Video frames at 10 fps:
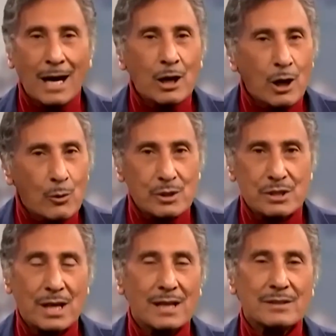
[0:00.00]
I
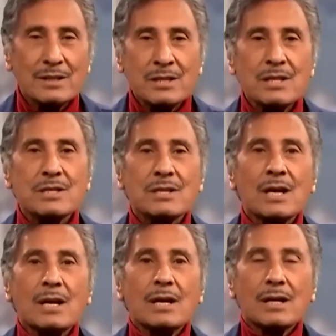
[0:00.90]
always say this is
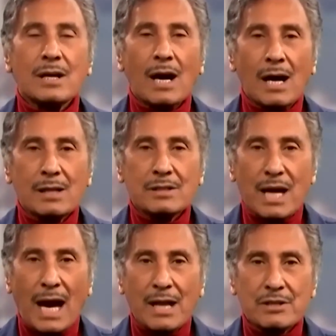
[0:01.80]
God's
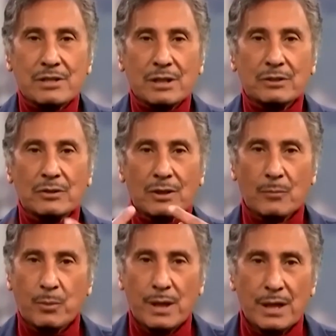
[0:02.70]
answer to the
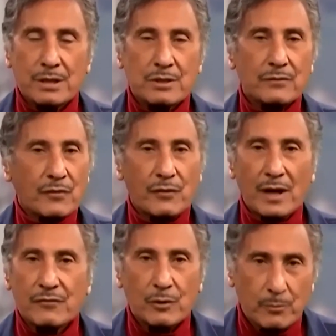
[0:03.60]
prayers of the
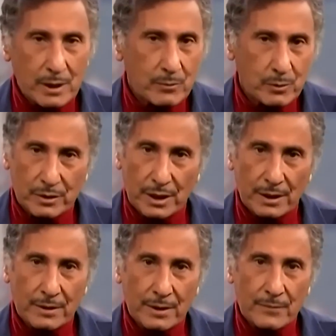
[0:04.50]
faithful people
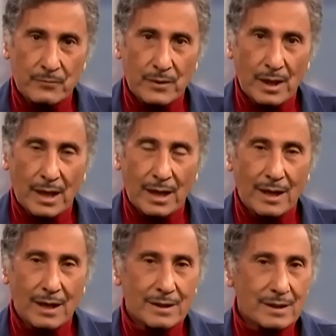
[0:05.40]
there.
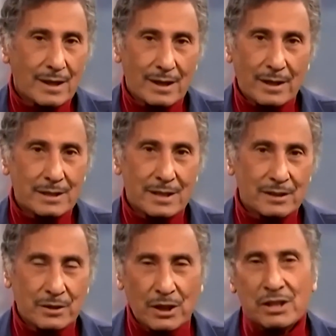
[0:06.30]
And uh, uh
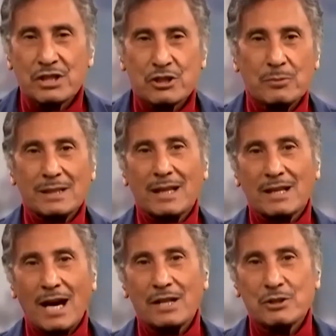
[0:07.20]
the instrument
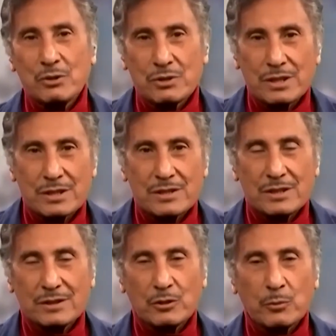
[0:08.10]
that God uses
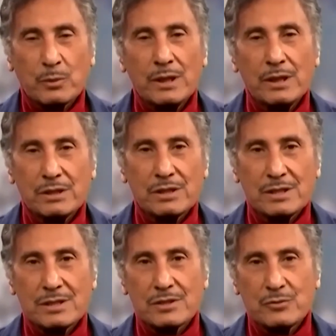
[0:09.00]
uh, to preach
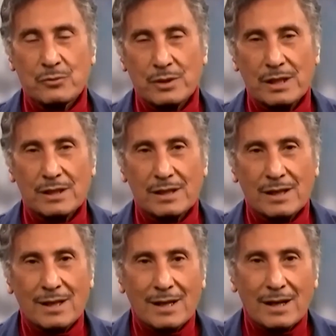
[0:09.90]
is really
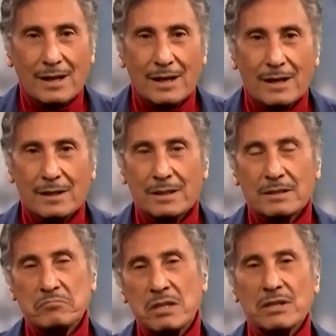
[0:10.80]
uh,
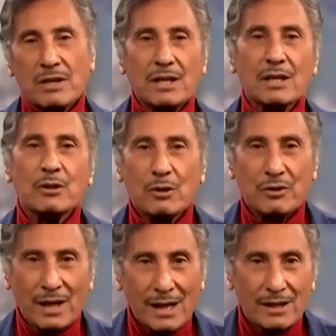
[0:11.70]
neither here nor
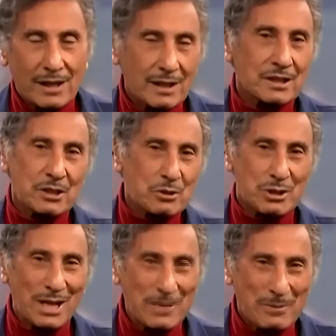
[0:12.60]
there. God can
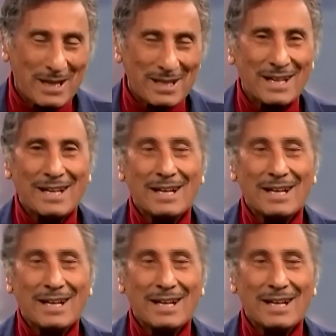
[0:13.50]
use anybody.